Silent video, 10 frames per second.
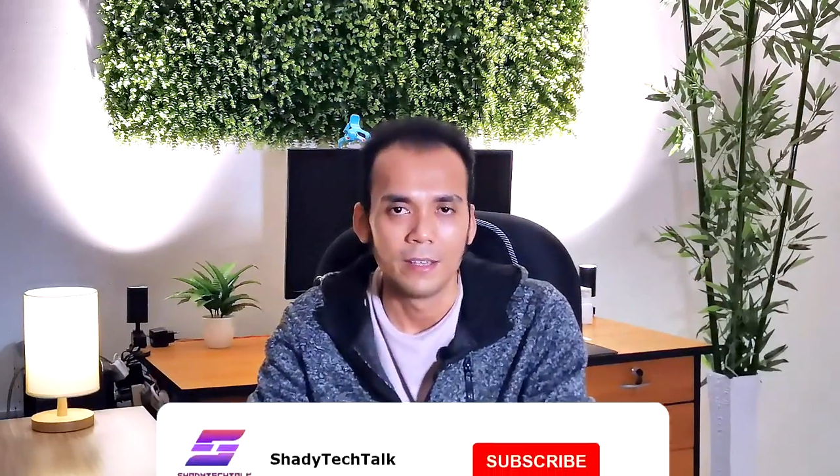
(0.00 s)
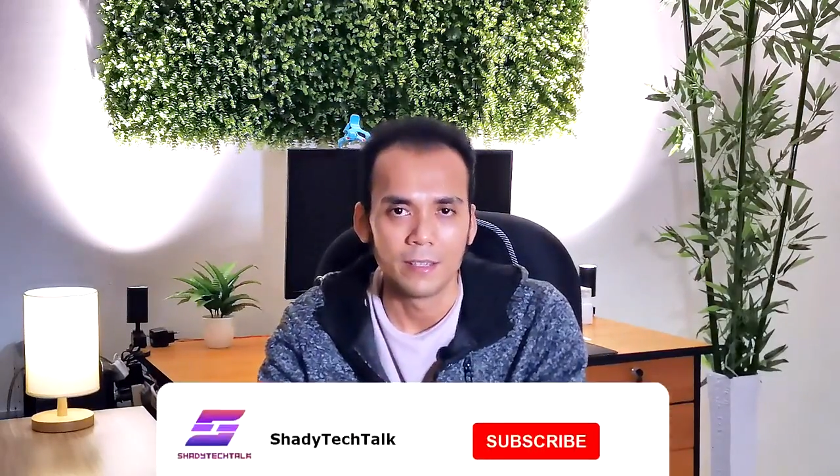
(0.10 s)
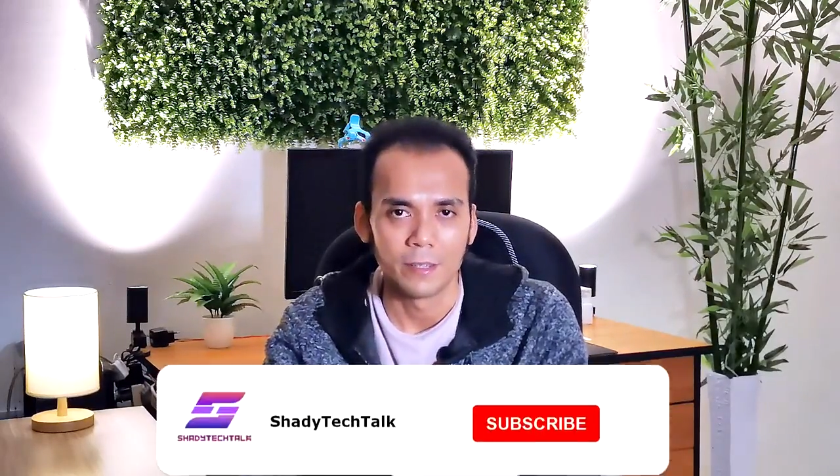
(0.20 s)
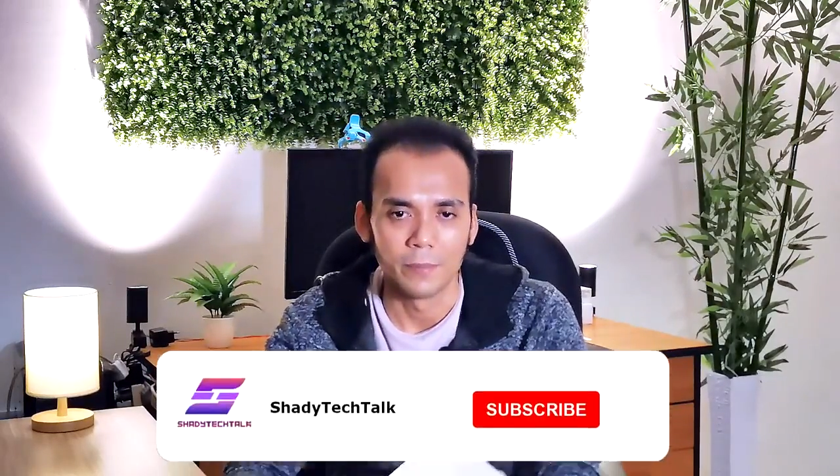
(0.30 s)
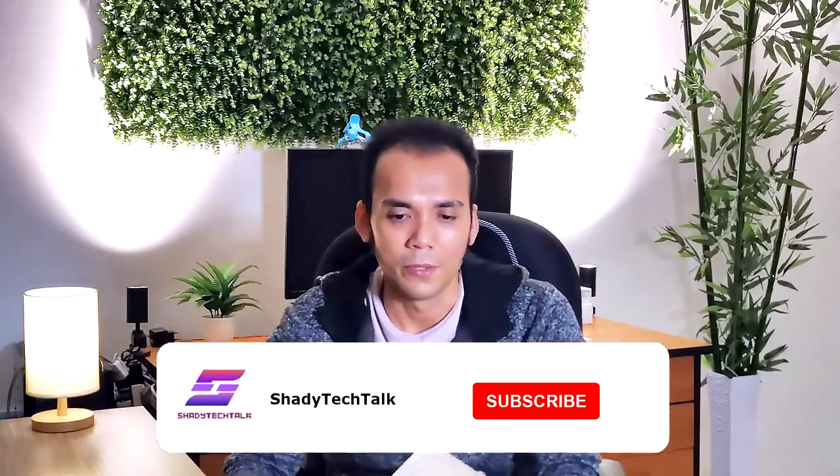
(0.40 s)

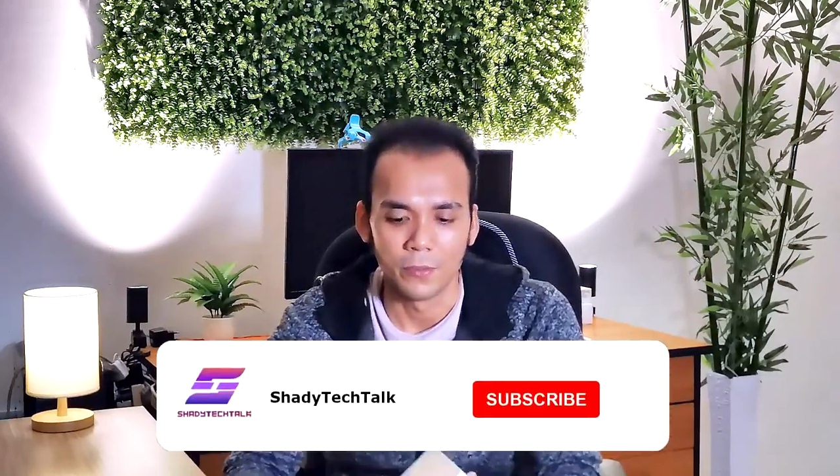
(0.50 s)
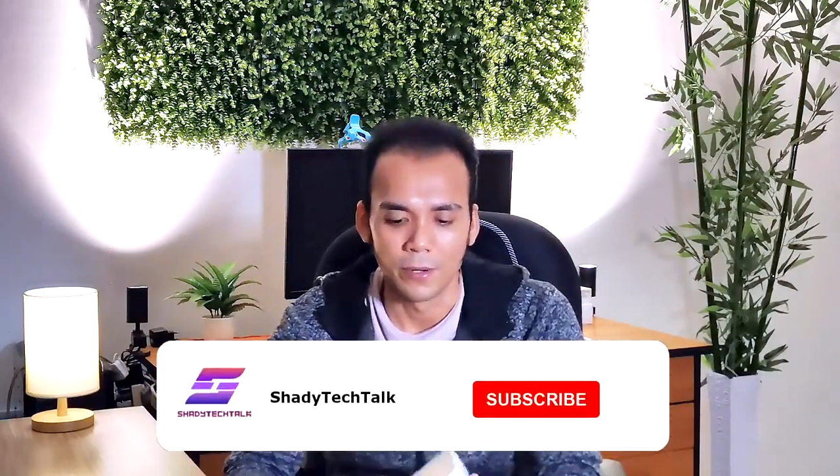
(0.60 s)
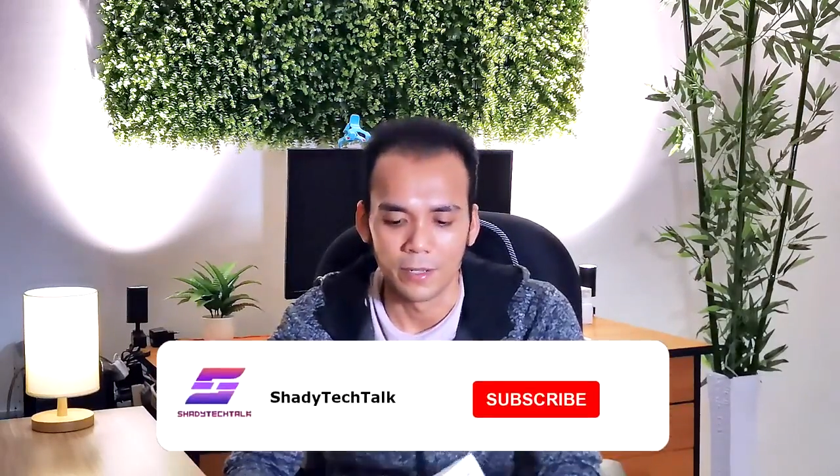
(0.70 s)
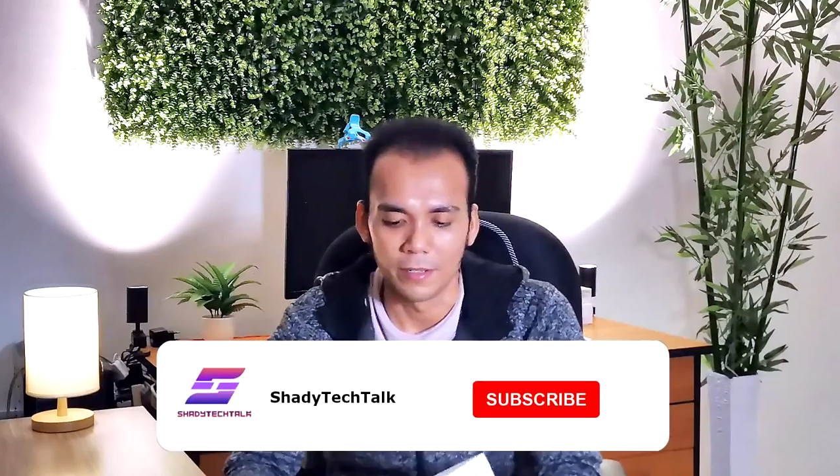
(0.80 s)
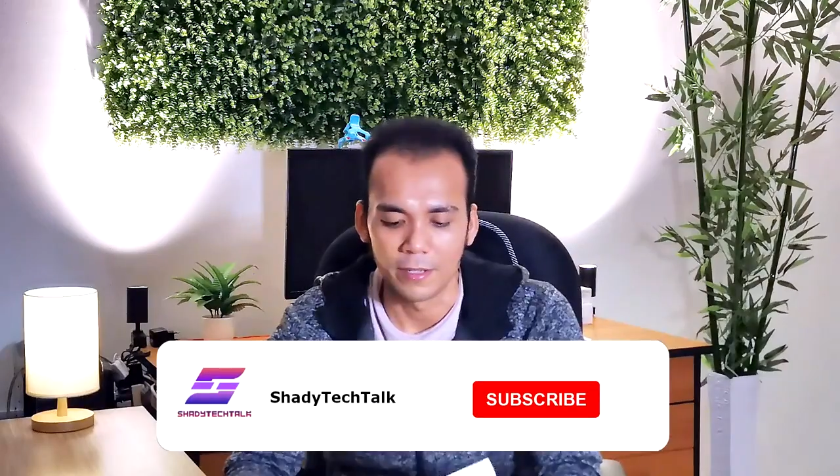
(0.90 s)
support
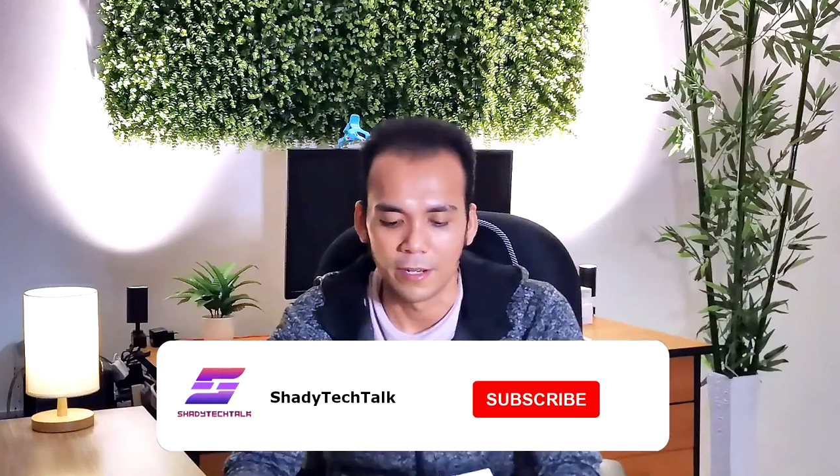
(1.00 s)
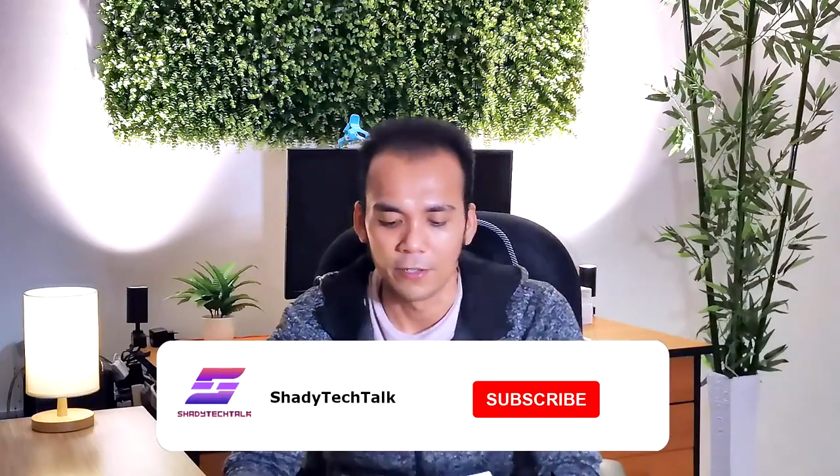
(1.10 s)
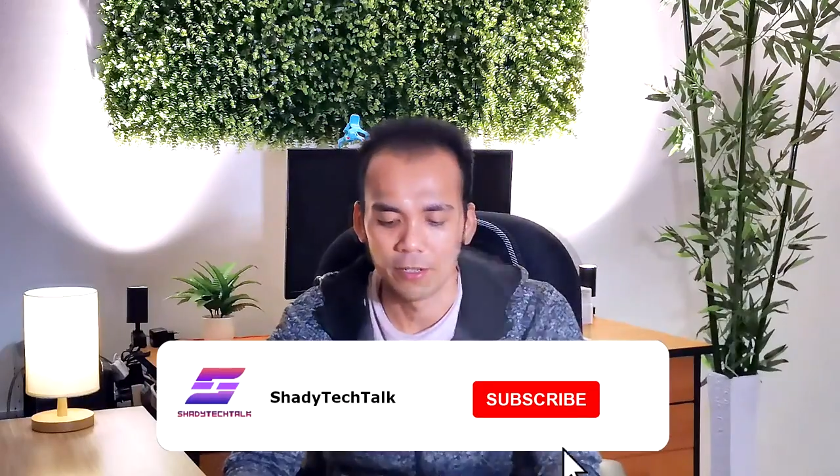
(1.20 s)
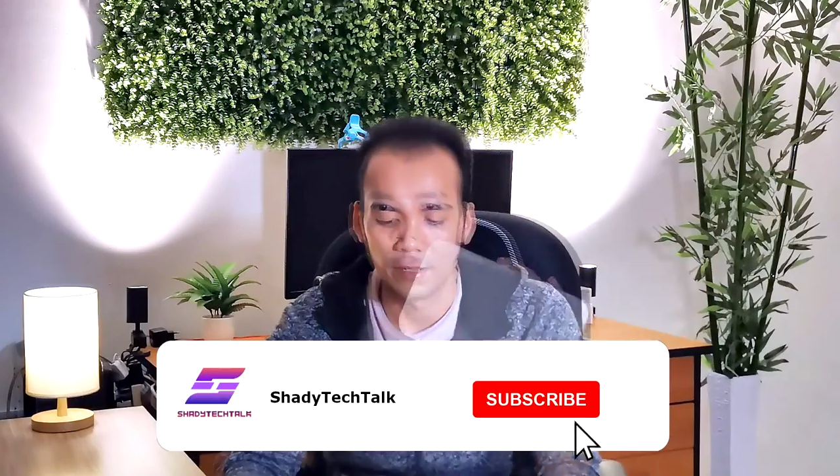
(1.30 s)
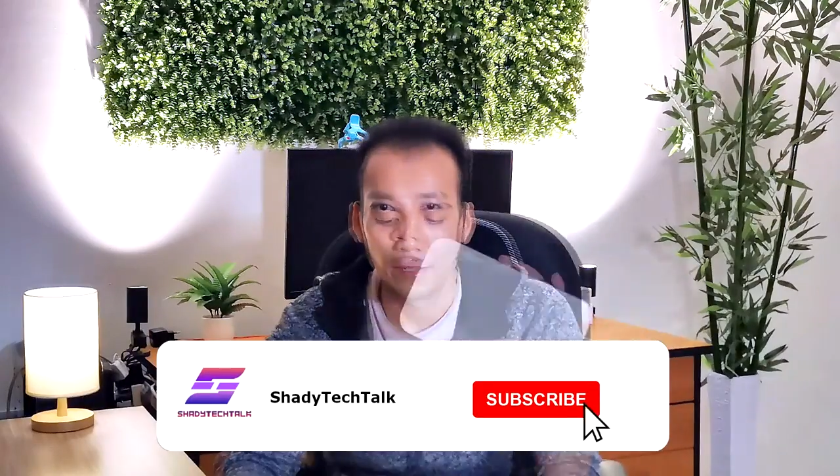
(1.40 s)
wireless
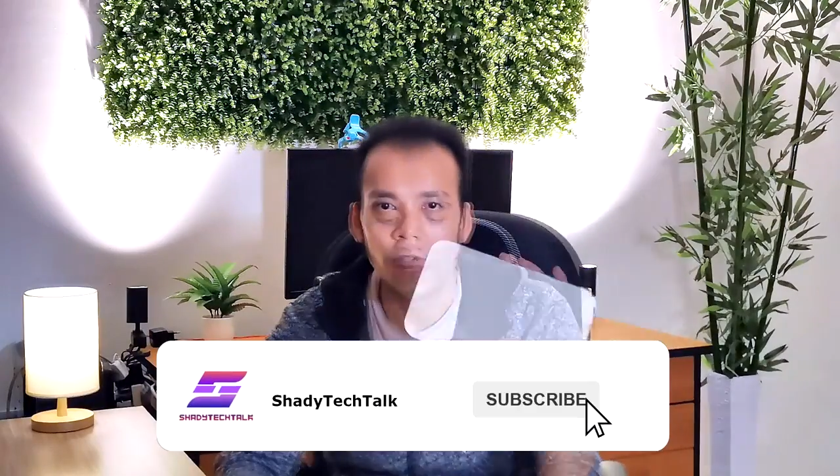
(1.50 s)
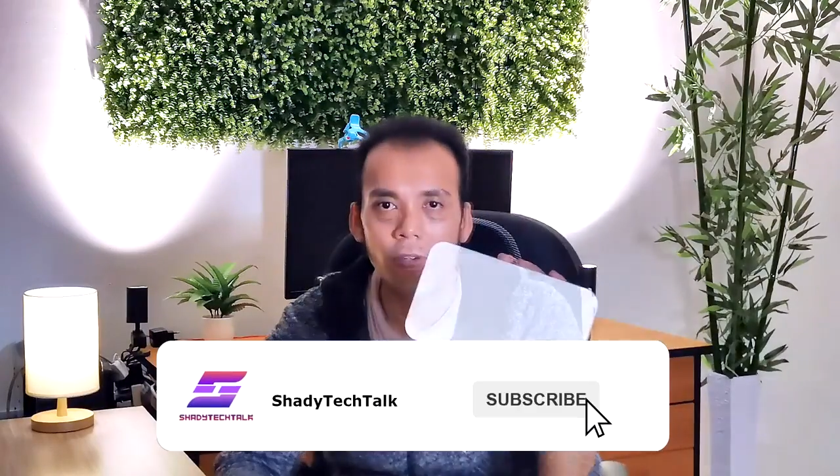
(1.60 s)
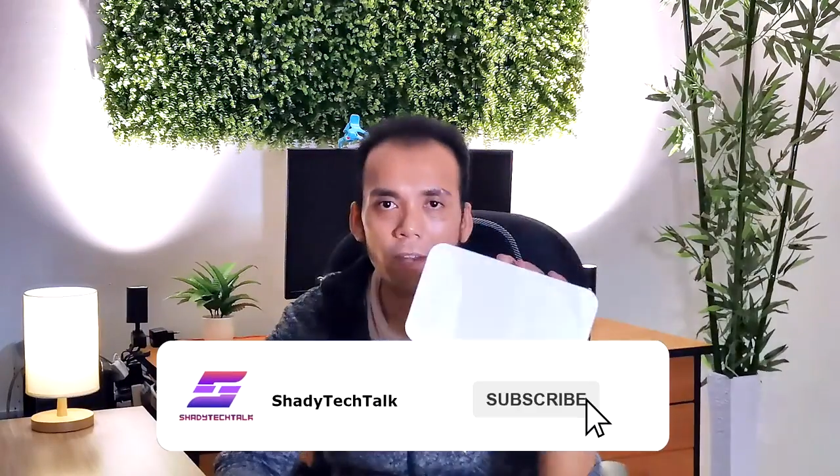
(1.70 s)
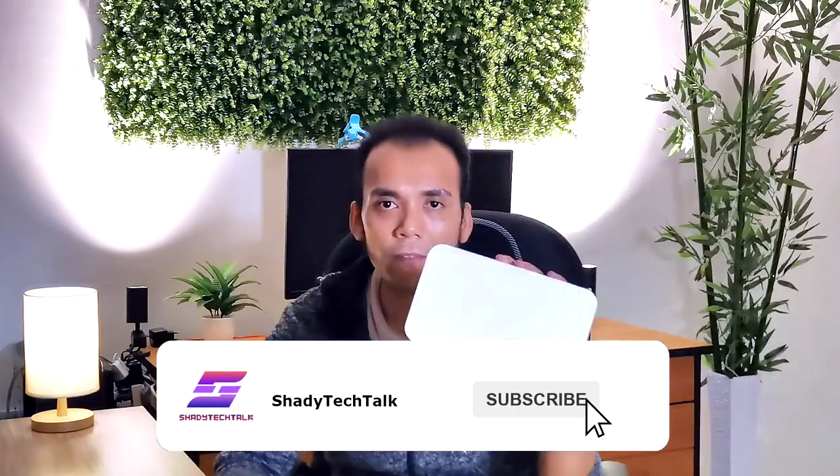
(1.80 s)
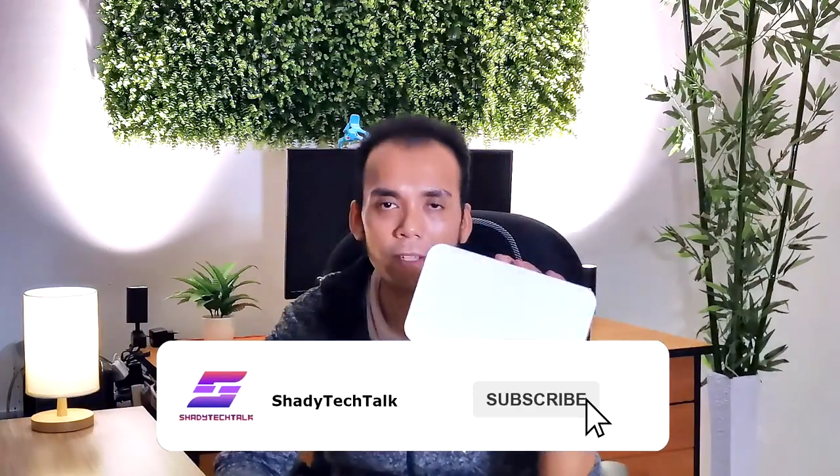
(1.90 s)
charging. So
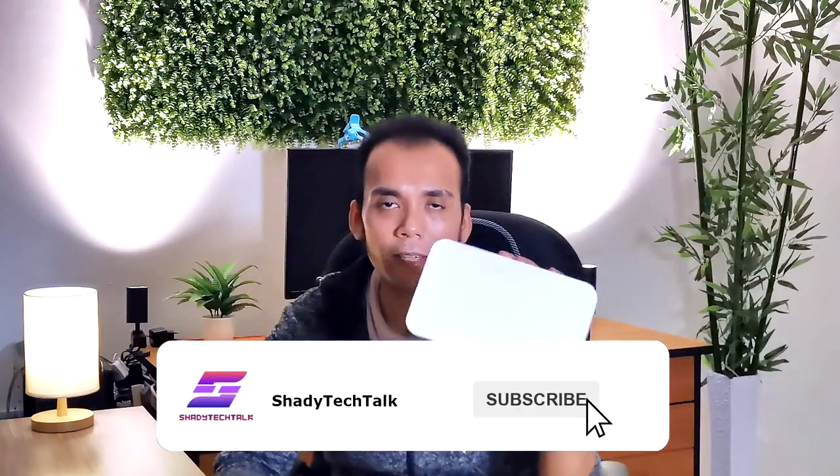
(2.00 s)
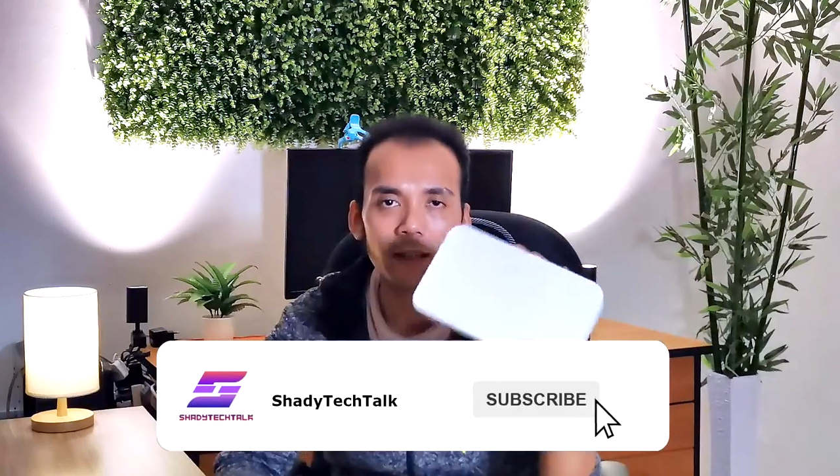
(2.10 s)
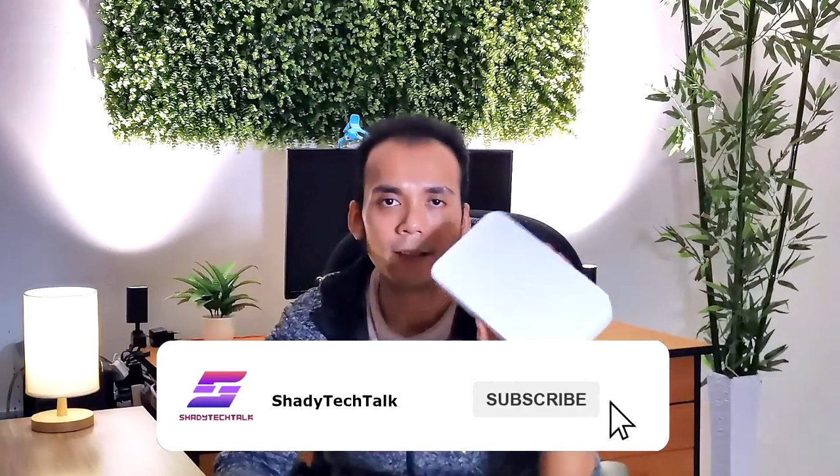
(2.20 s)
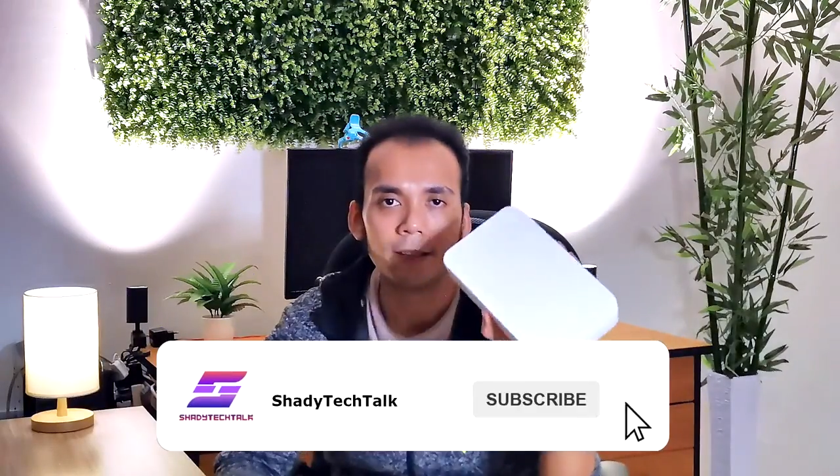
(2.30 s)
you have it,